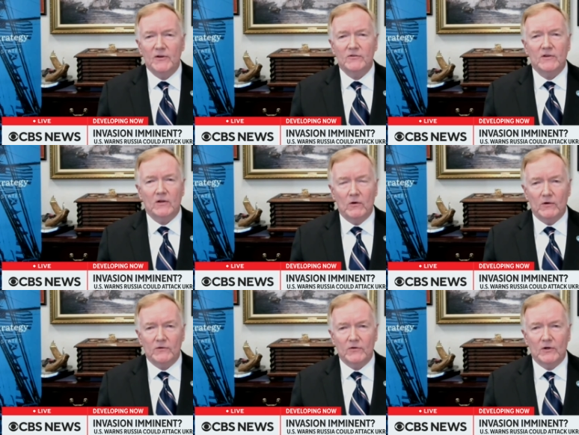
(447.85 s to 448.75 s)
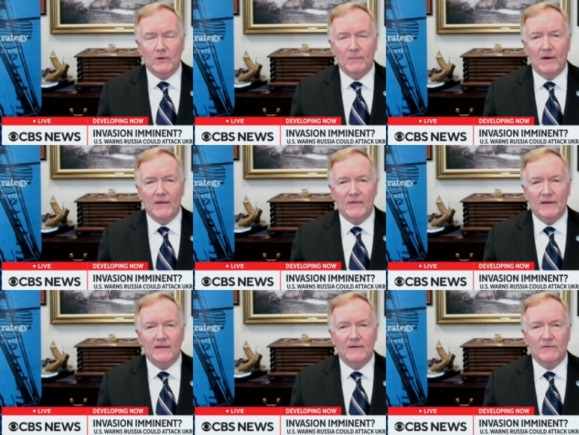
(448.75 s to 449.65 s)
If it's the long term, I
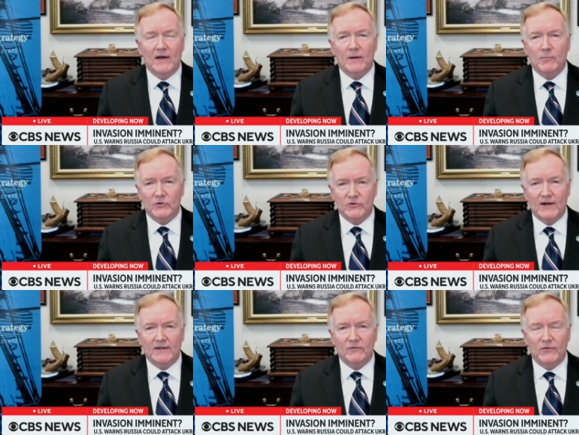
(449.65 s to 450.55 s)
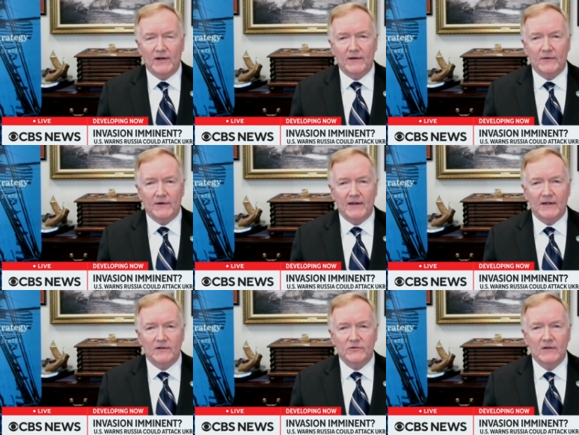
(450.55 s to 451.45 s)
think they've got a protracted fight on their
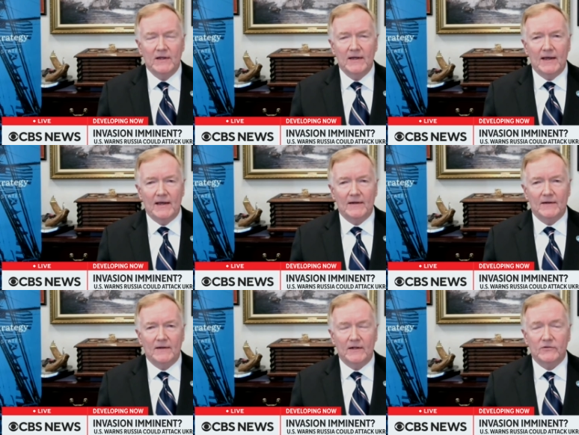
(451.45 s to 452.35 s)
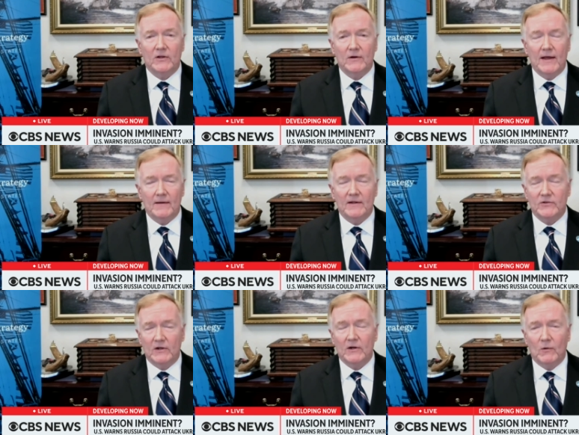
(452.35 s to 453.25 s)
hands, and it's going
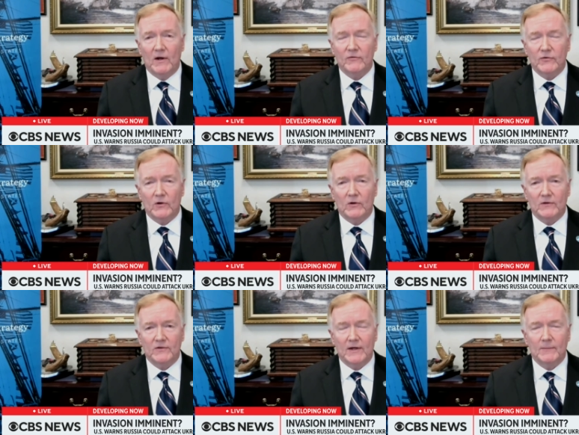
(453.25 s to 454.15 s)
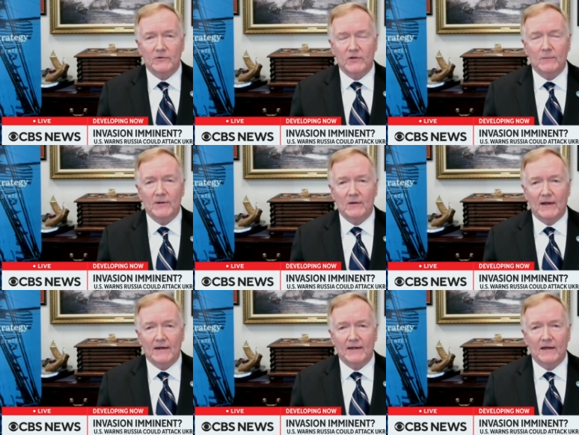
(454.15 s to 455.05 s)
to go on for a long time. There's going to be
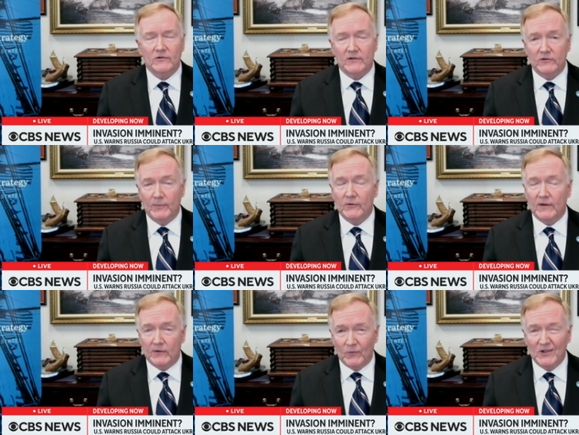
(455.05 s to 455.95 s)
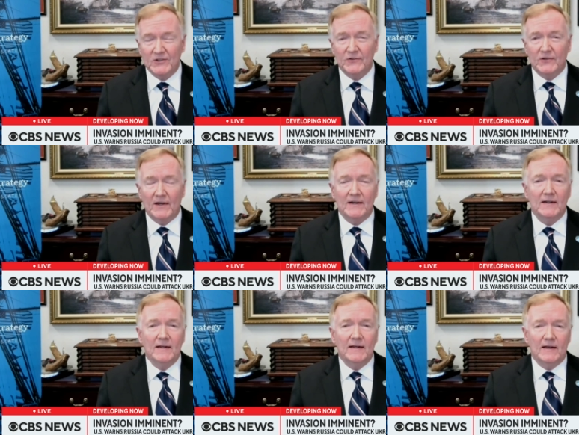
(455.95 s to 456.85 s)
a lot of casualties, both on the Russian
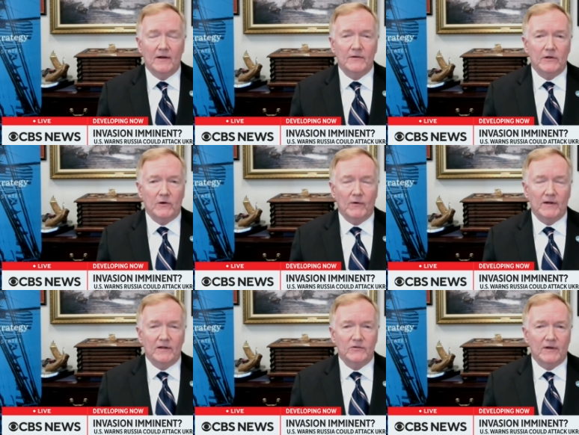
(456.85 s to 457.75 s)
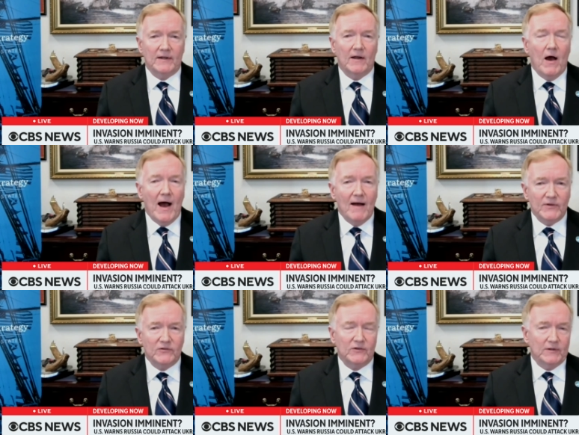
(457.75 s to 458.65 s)
side and on the Ukrainian side.
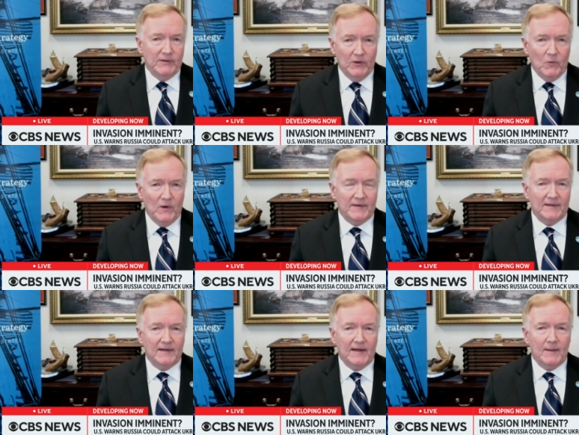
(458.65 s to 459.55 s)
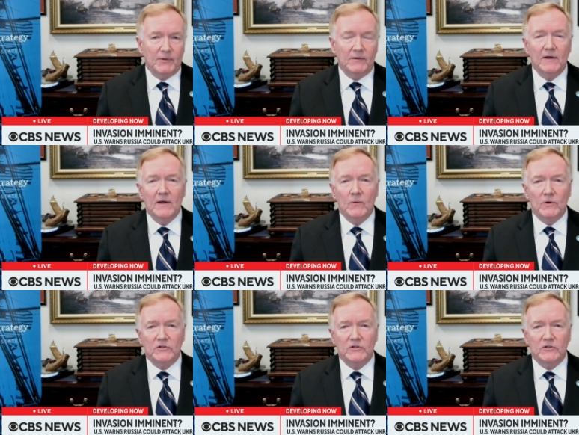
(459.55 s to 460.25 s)
Obviously, we don't want that to happen,